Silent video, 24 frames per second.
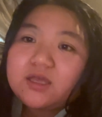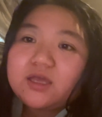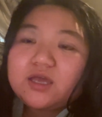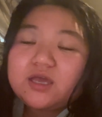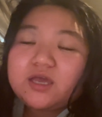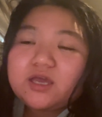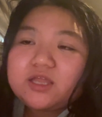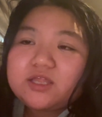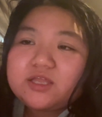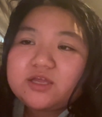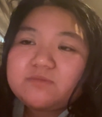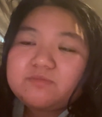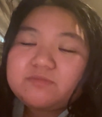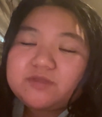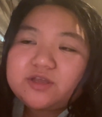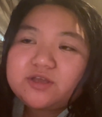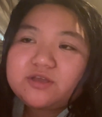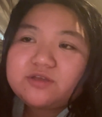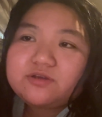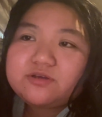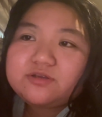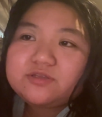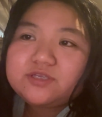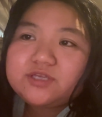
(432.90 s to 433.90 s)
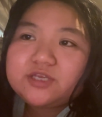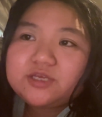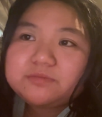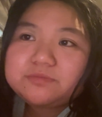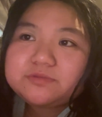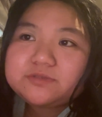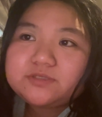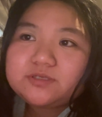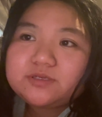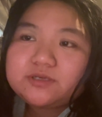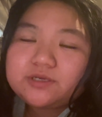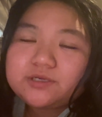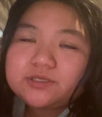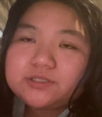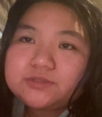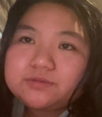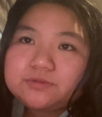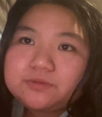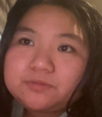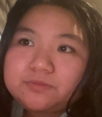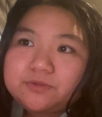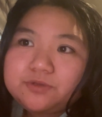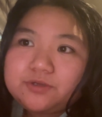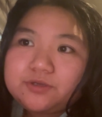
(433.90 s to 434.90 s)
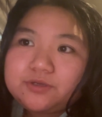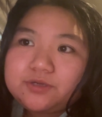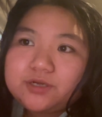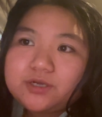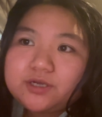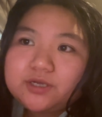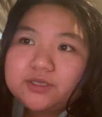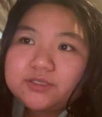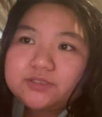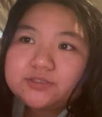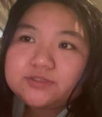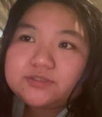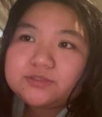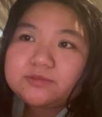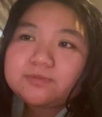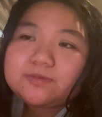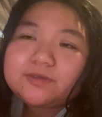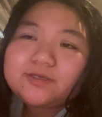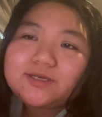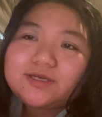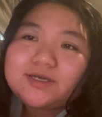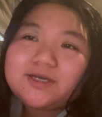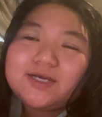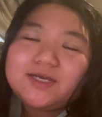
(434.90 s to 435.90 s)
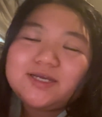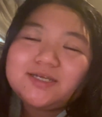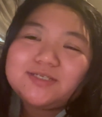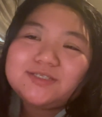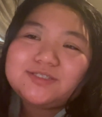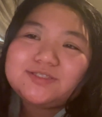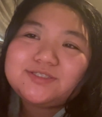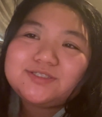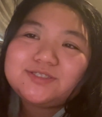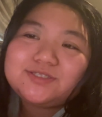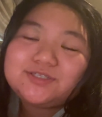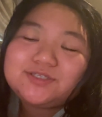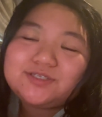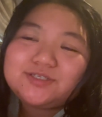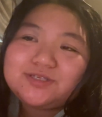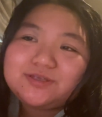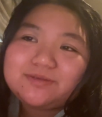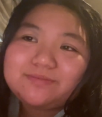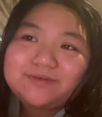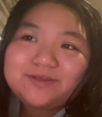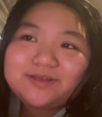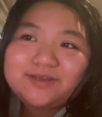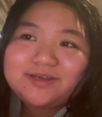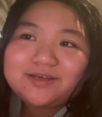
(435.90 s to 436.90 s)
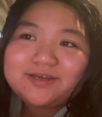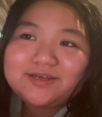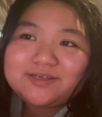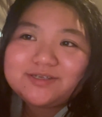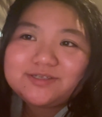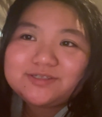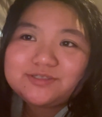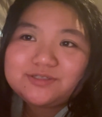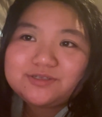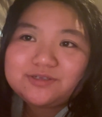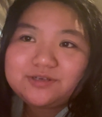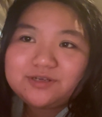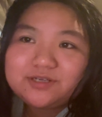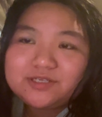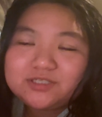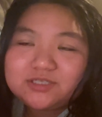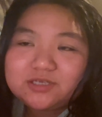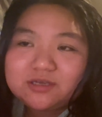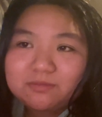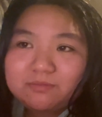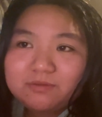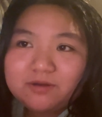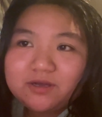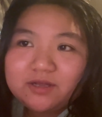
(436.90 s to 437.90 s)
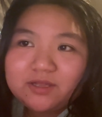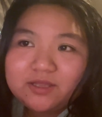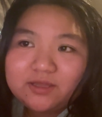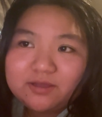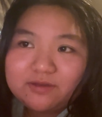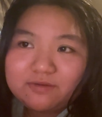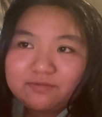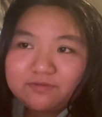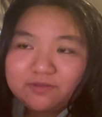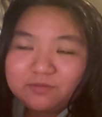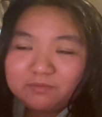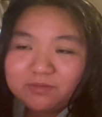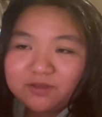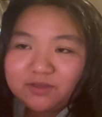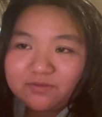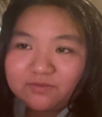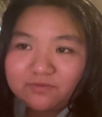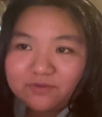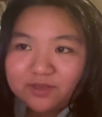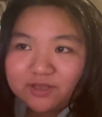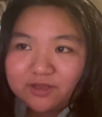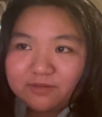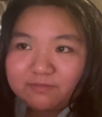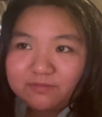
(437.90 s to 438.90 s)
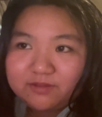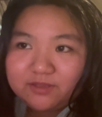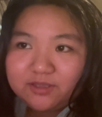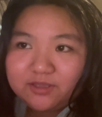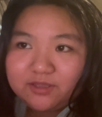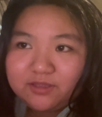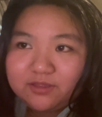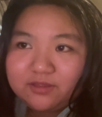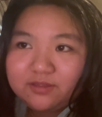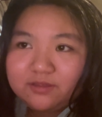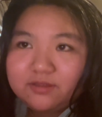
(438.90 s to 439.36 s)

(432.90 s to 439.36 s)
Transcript: And I'm not going to keep secrets from you guys because you guys are part of my family.